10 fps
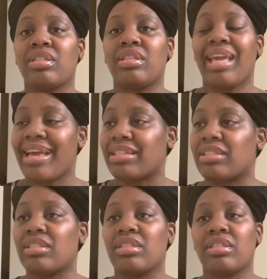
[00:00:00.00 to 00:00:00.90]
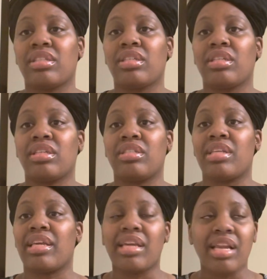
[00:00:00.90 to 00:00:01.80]
Yes. He
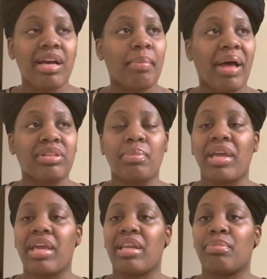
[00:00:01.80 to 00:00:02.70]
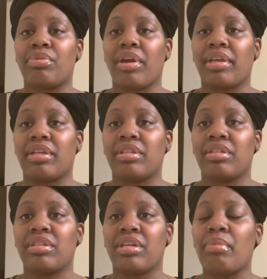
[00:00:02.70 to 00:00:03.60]
said, get up out the bed and pray.
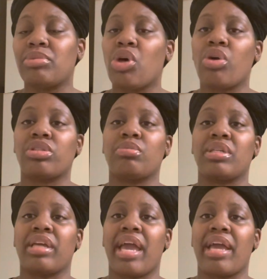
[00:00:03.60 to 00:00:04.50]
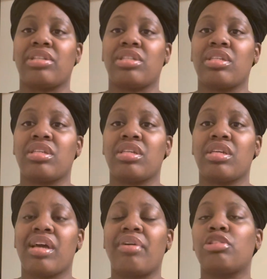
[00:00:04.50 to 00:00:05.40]
Come talk to me, Ashley.
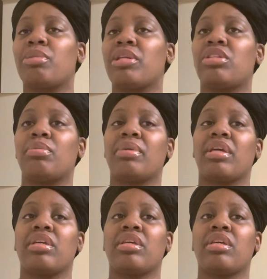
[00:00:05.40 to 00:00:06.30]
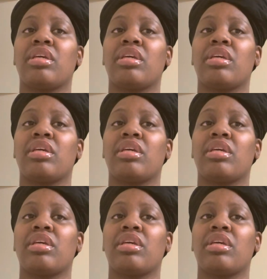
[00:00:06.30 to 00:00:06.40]
Come speak to me.